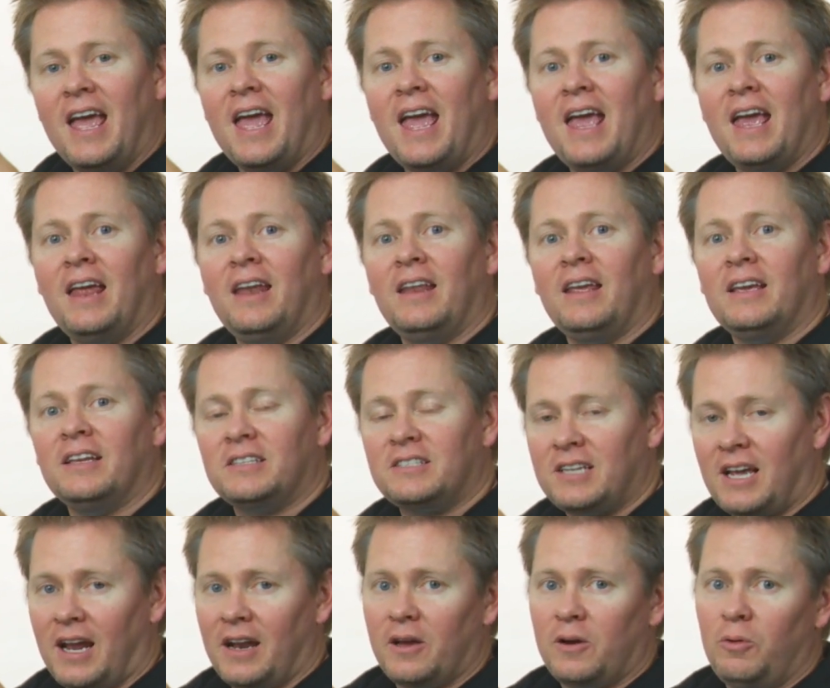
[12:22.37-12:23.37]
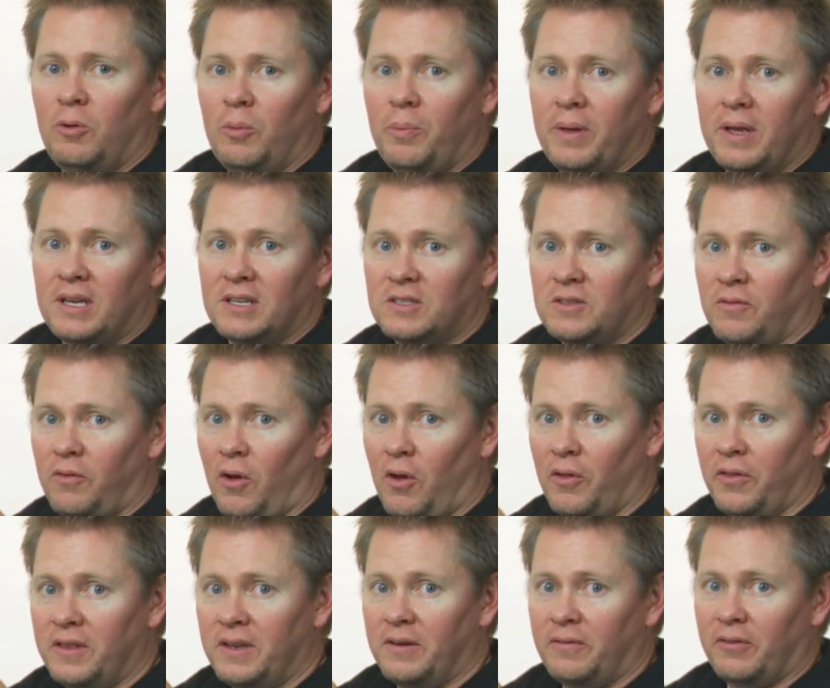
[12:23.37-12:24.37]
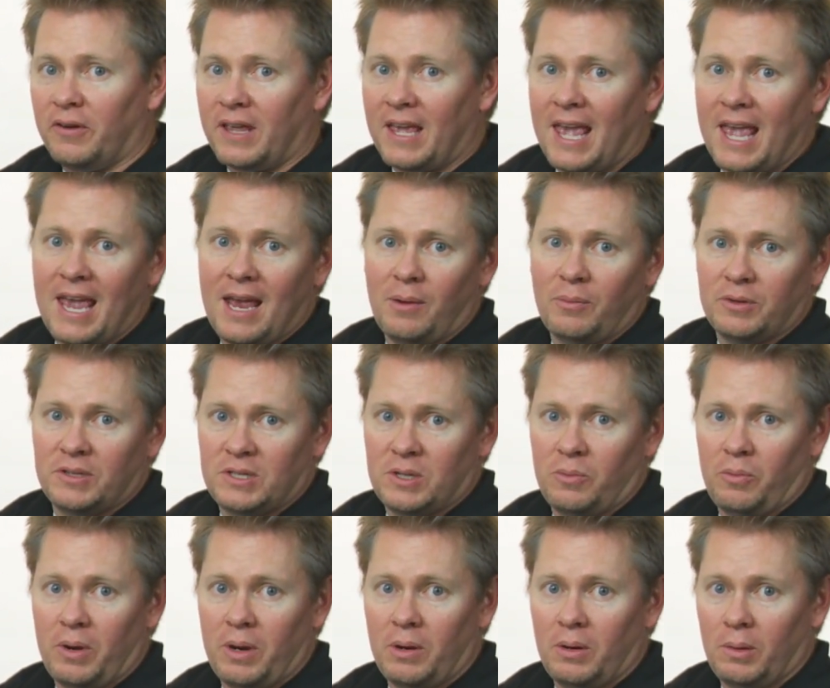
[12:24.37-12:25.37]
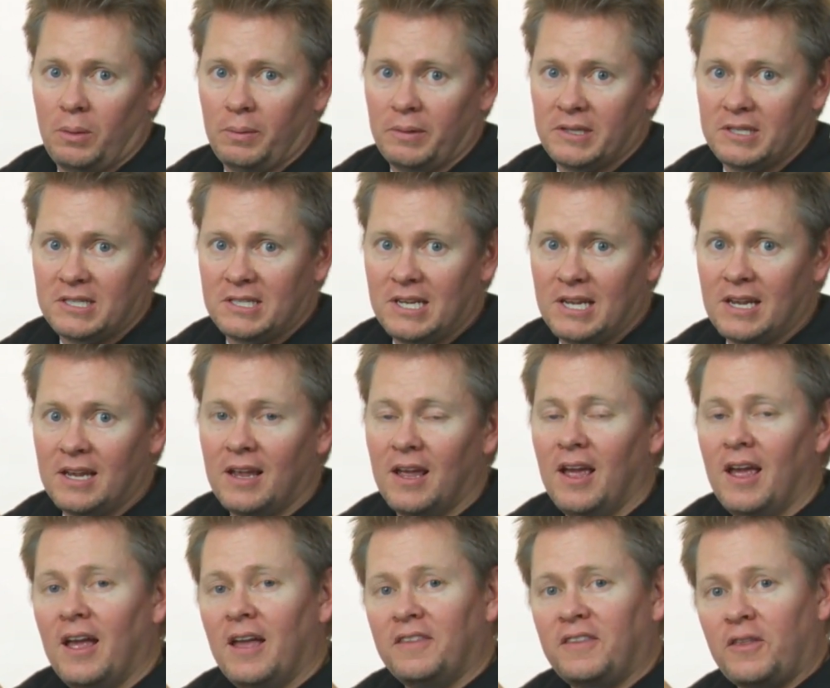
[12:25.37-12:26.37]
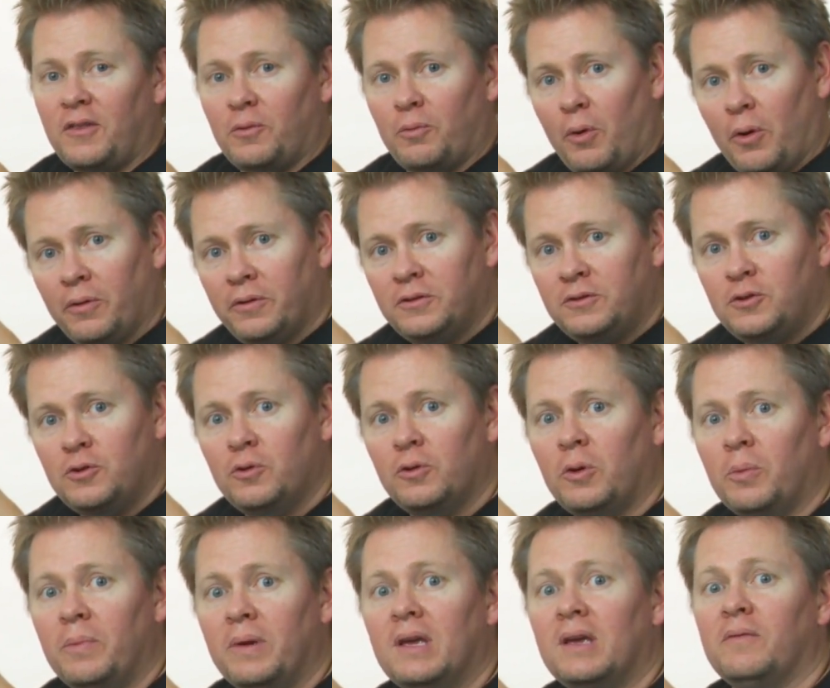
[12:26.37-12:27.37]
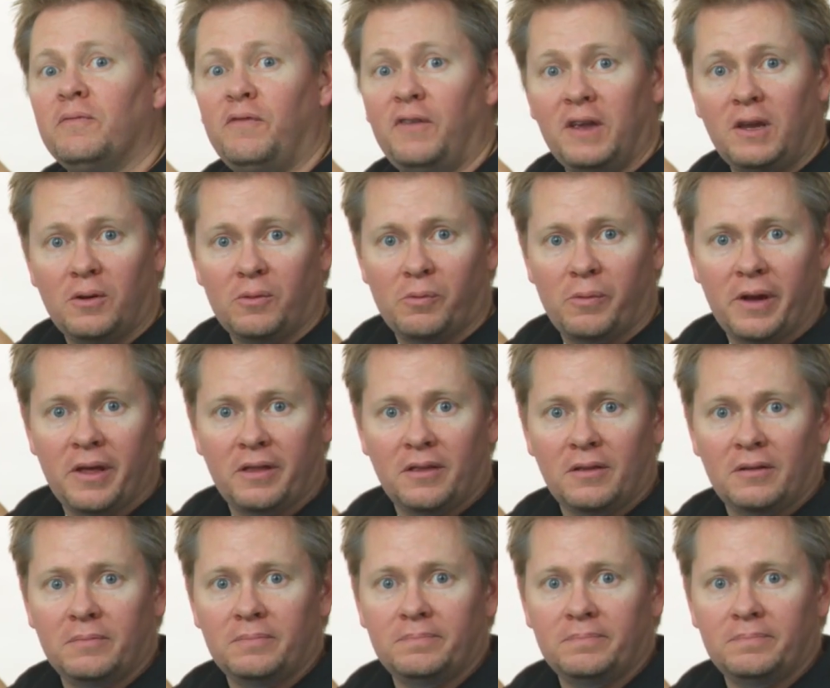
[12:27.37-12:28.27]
And it's kind of cool because of all the different cameras that we were able to see that the Ronin 2 can be configured with.